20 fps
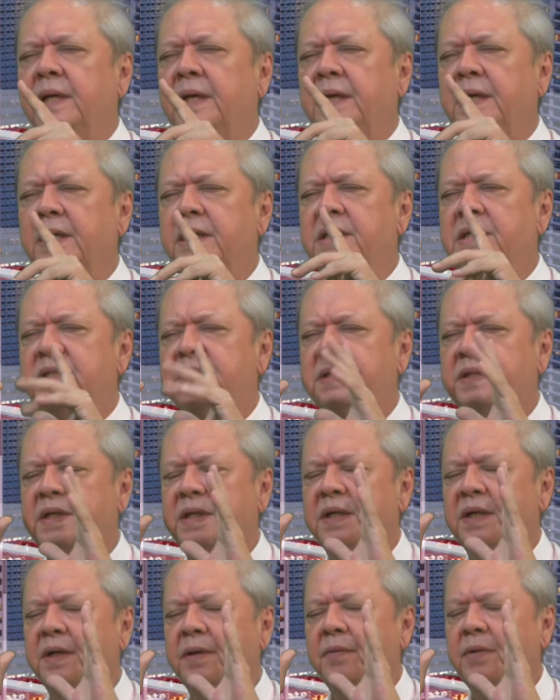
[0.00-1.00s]
is
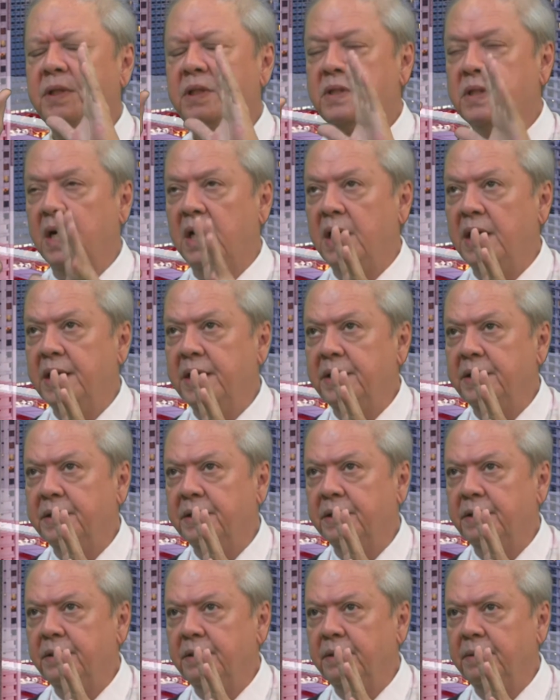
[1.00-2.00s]

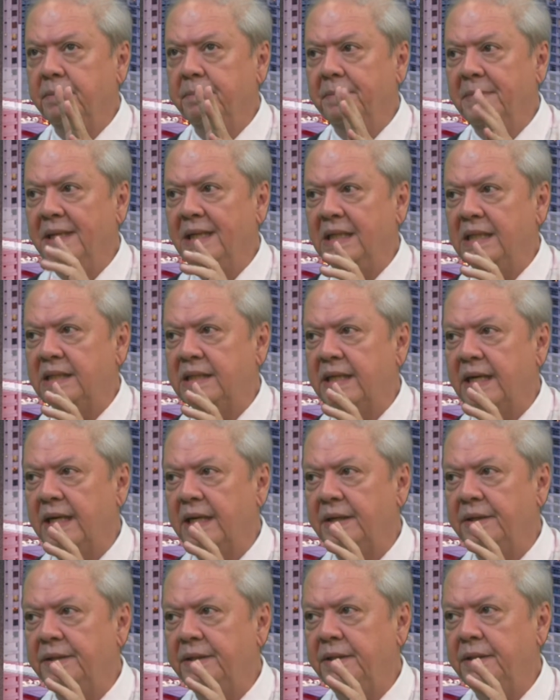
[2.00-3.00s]
retired
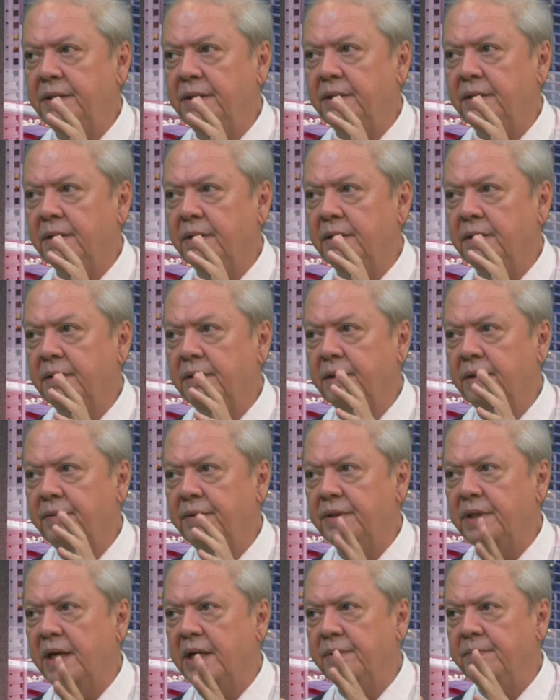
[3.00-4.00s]
military, the
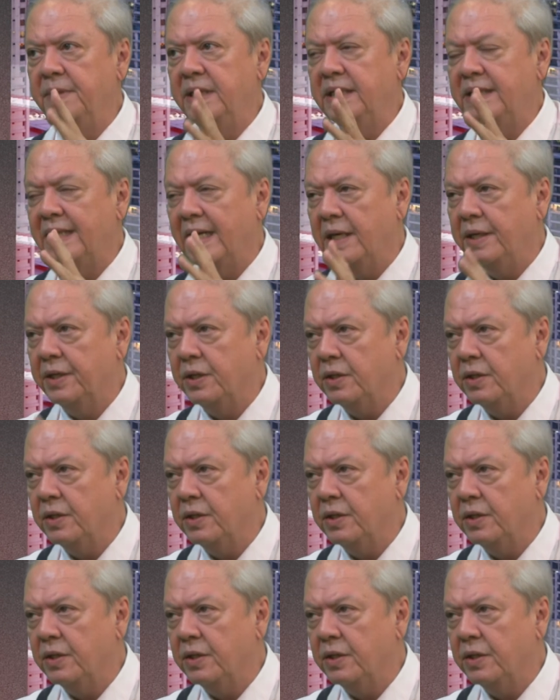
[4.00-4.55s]
retired military